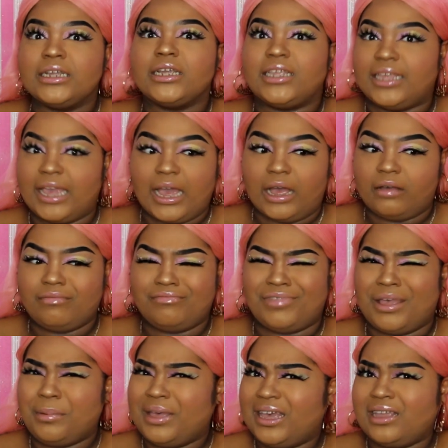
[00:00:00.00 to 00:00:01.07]
Yeah,
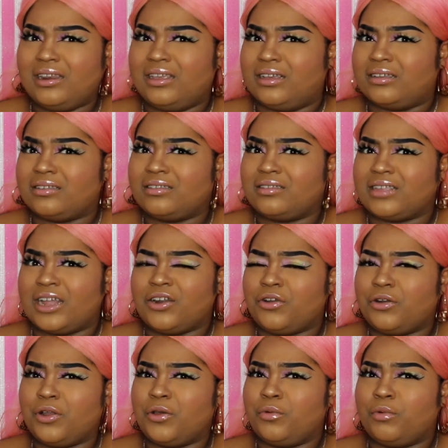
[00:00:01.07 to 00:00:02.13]
they were hideous. I
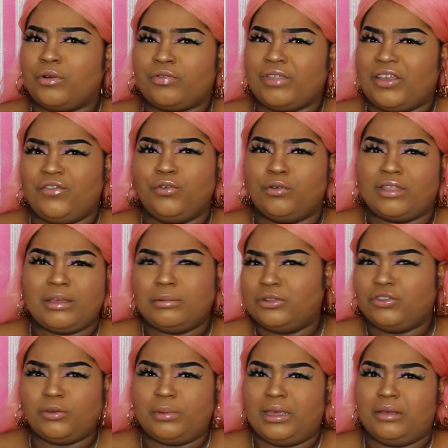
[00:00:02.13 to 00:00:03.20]
don't know what they thought they were
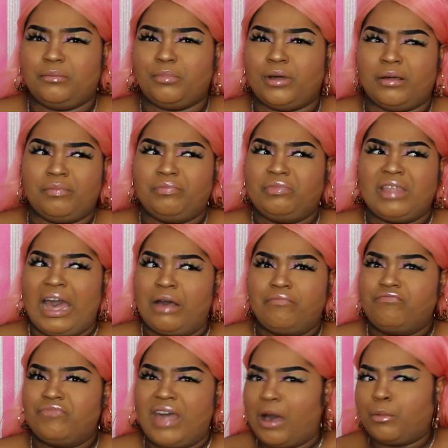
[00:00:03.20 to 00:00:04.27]
doing, but
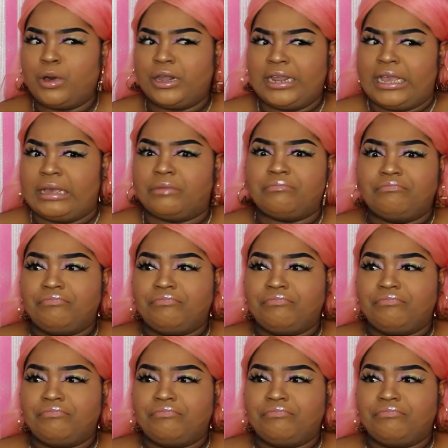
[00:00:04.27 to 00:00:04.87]
that weren't it.